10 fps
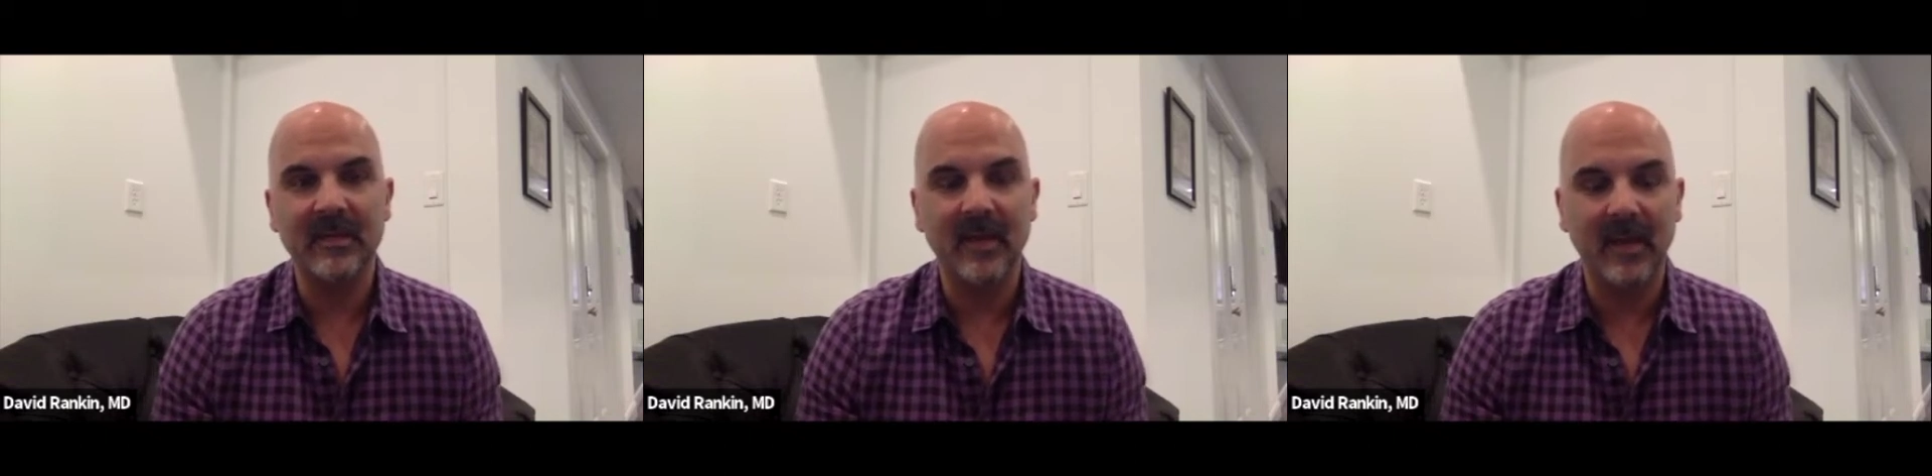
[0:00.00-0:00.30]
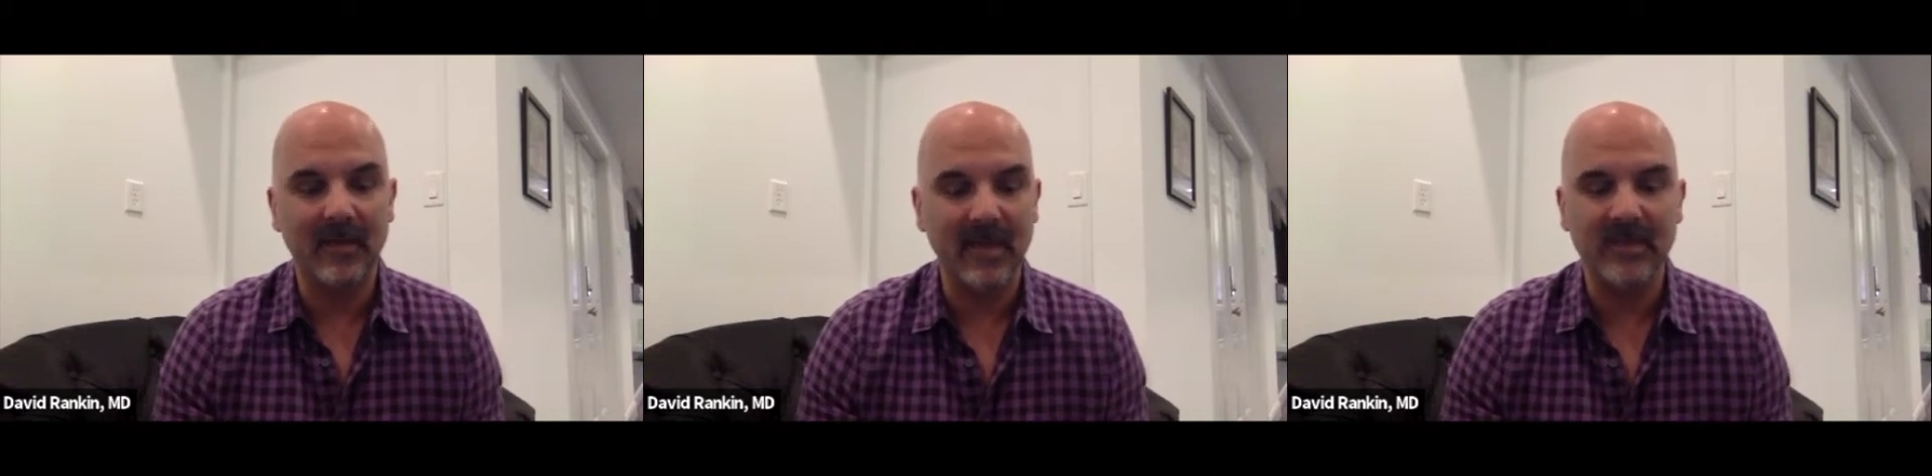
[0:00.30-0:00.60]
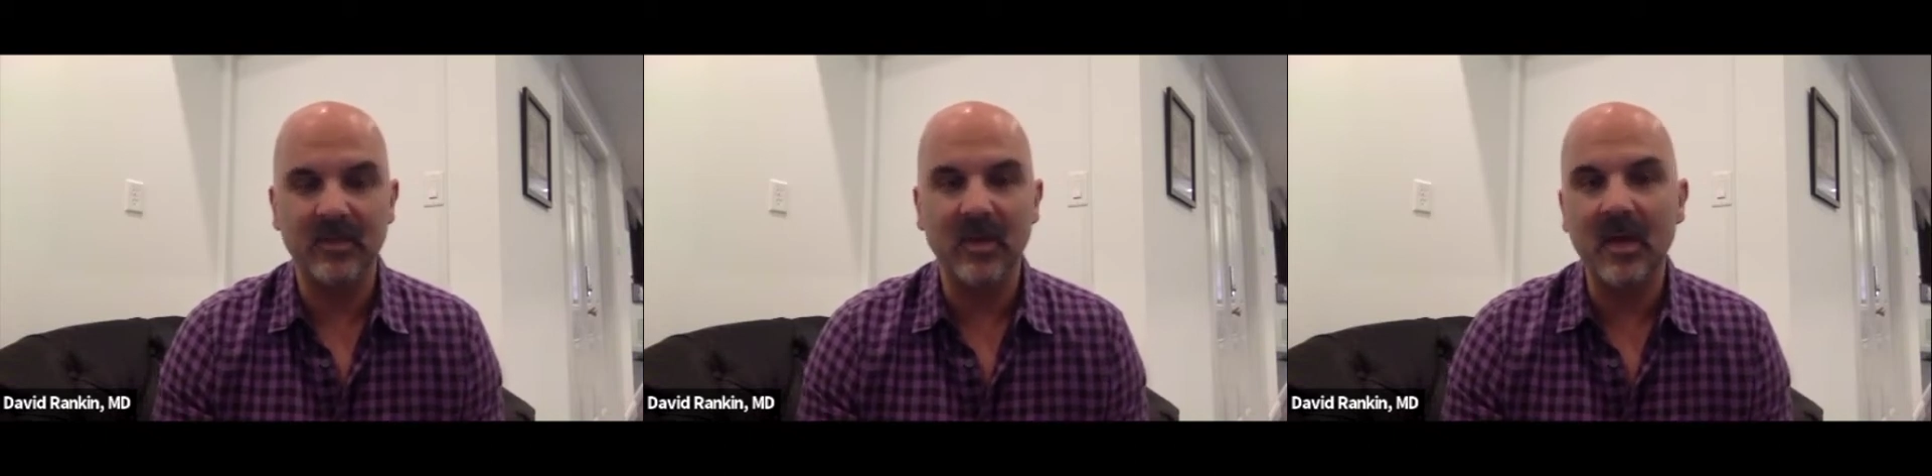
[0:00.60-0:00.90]
um,
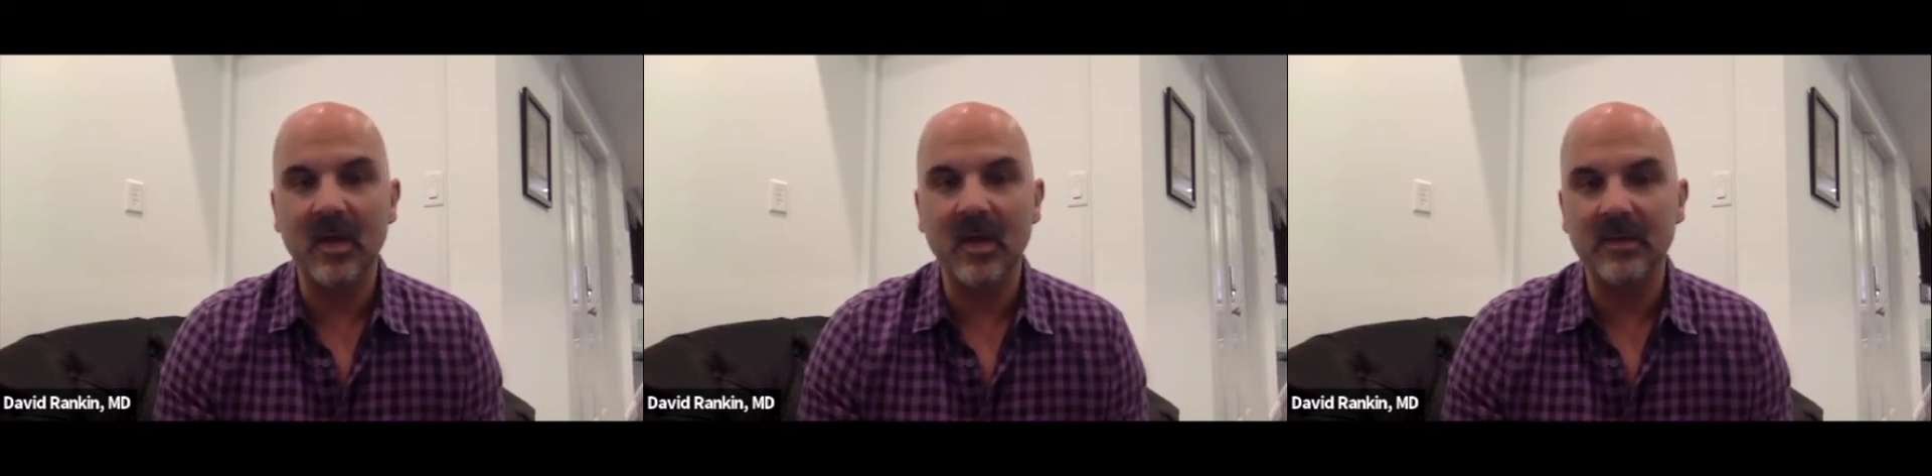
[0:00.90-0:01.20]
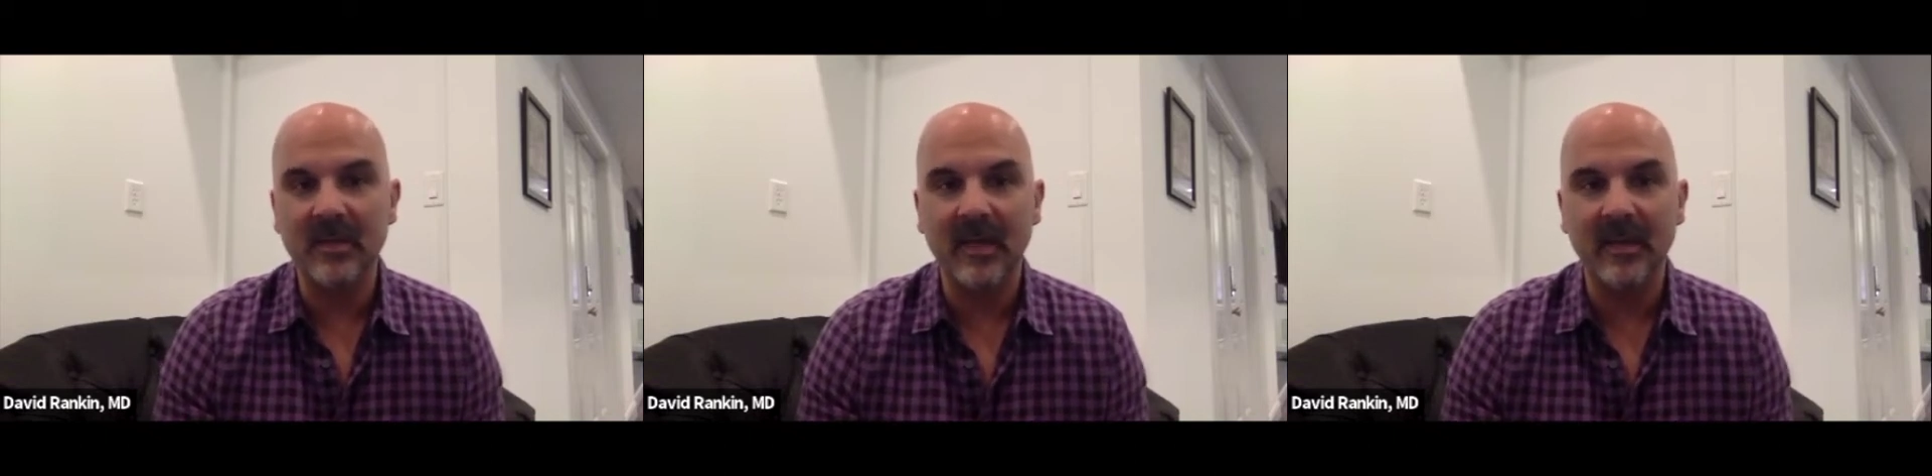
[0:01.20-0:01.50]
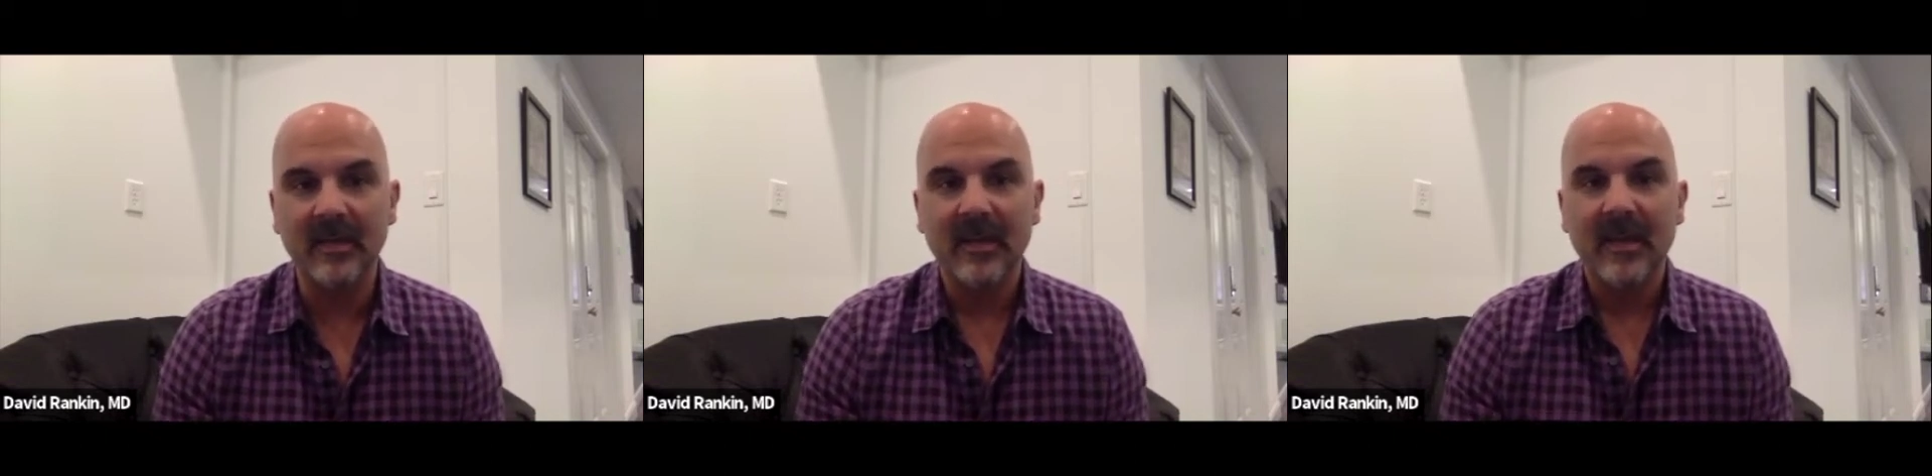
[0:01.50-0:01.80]
less nausea,